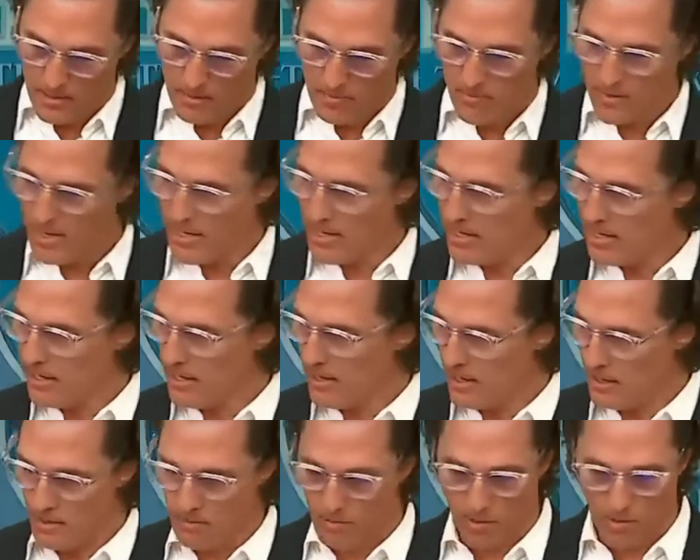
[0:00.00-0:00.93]

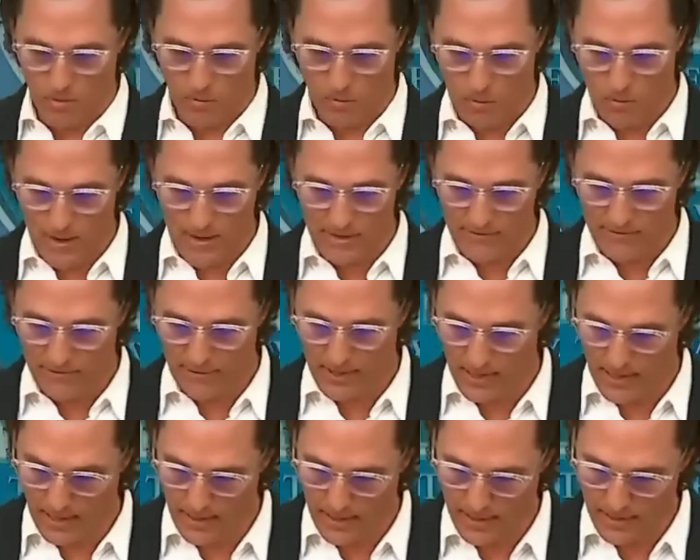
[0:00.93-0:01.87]
My wife and
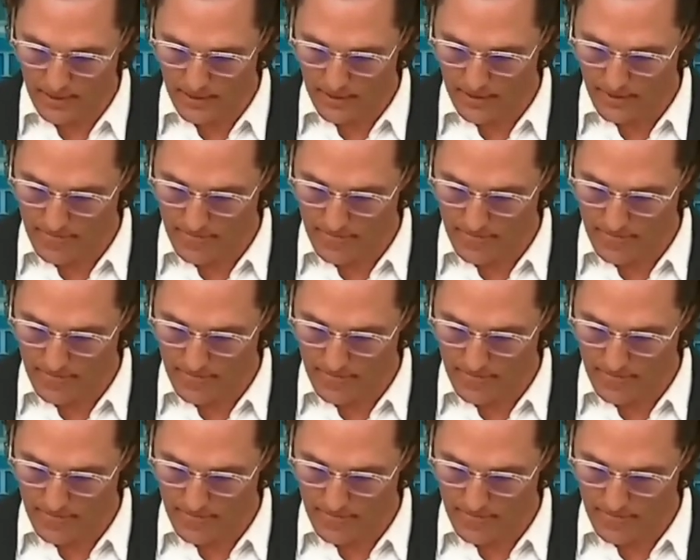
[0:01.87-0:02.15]
I,